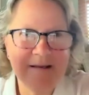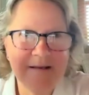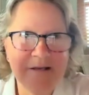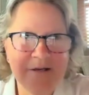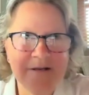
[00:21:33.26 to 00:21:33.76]

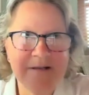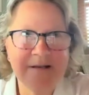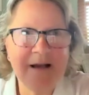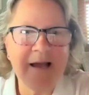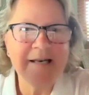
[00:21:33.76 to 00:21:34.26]
your
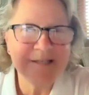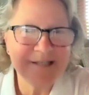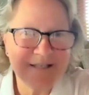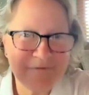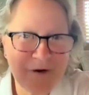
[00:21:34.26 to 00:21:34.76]

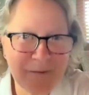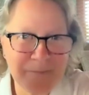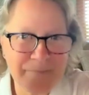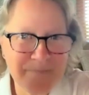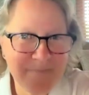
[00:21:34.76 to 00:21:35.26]
guidance
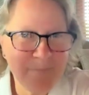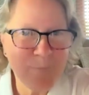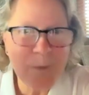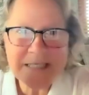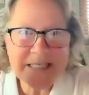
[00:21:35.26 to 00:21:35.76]
from
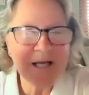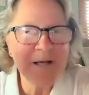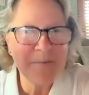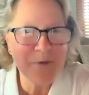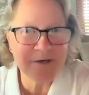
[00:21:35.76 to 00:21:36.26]

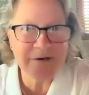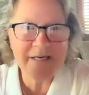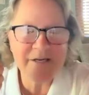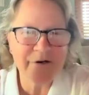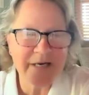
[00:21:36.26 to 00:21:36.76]
wisdom or
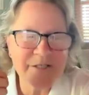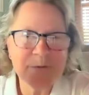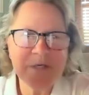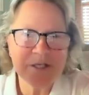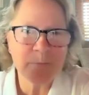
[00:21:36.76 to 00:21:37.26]
your
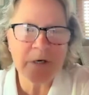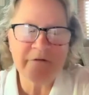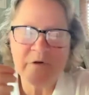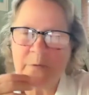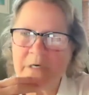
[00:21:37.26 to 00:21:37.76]
intuition,
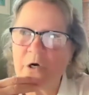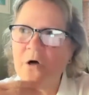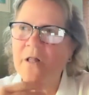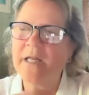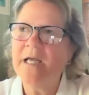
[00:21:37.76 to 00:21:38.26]
whatever you want to
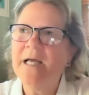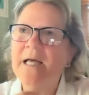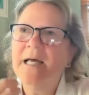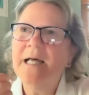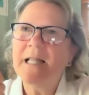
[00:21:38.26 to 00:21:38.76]
call it,
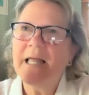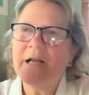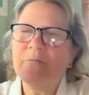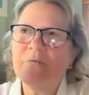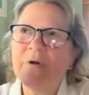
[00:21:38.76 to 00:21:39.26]

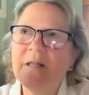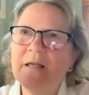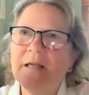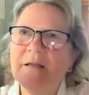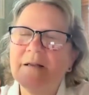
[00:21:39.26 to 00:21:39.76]
like
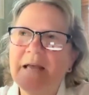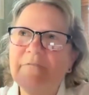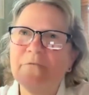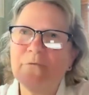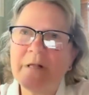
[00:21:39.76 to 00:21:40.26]
really
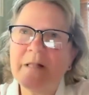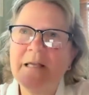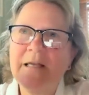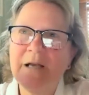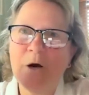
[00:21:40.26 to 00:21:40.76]
get
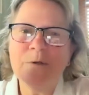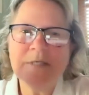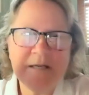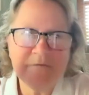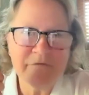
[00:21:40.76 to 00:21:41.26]
really
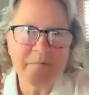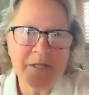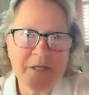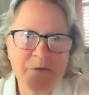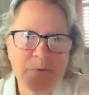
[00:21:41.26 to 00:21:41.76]
cozy and
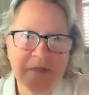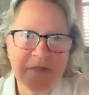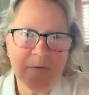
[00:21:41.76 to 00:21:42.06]
familiar with